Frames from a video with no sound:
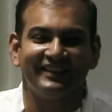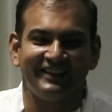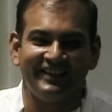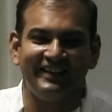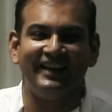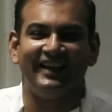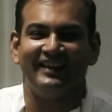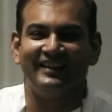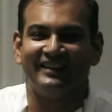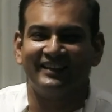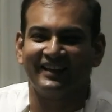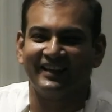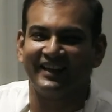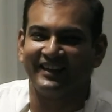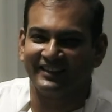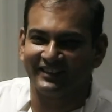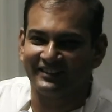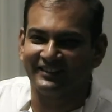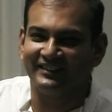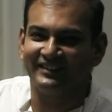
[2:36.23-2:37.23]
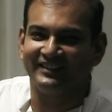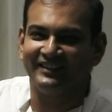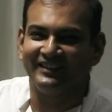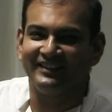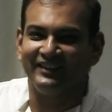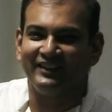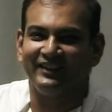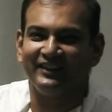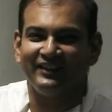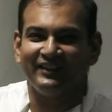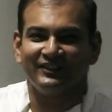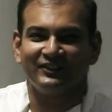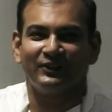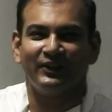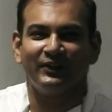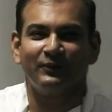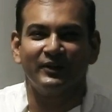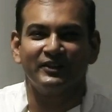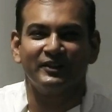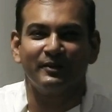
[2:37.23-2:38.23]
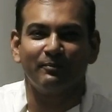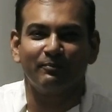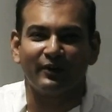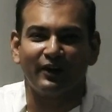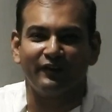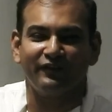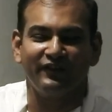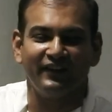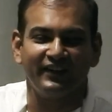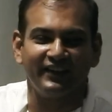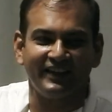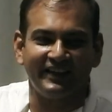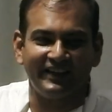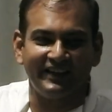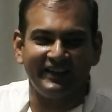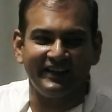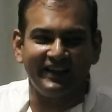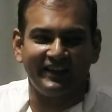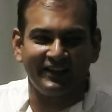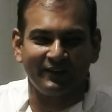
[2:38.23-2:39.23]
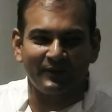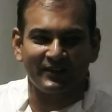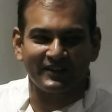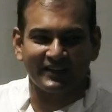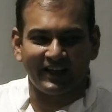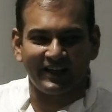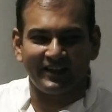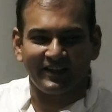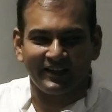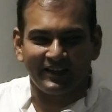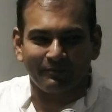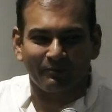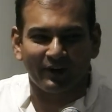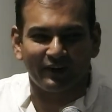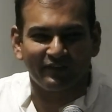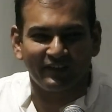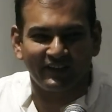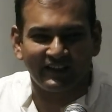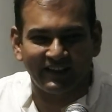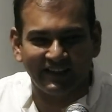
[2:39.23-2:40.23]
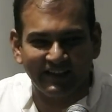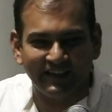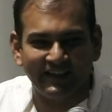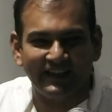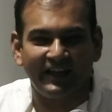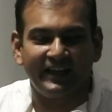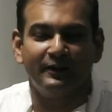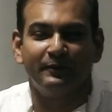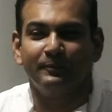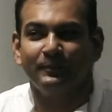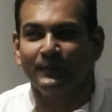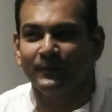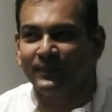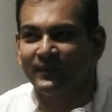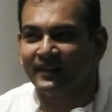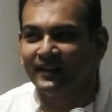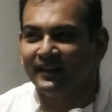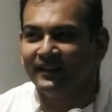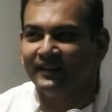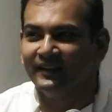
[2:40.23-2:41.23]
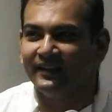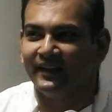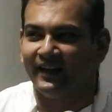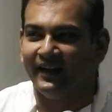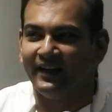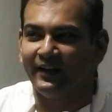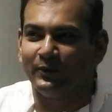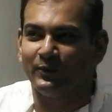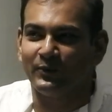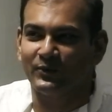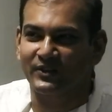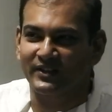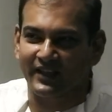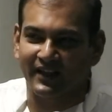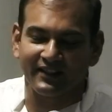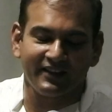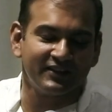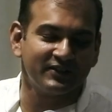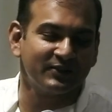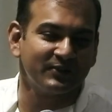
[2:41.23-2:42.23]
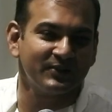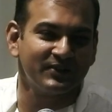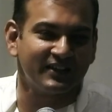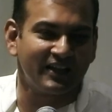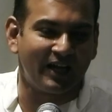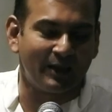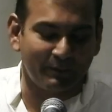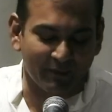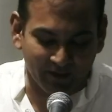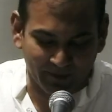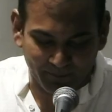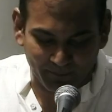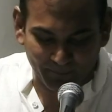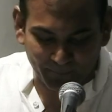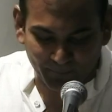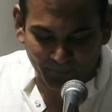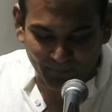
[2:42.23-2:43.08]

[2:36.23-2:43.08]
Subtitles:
Eli, correct. So it was the prophet, Prophet Eli, right, who said this to Samuel.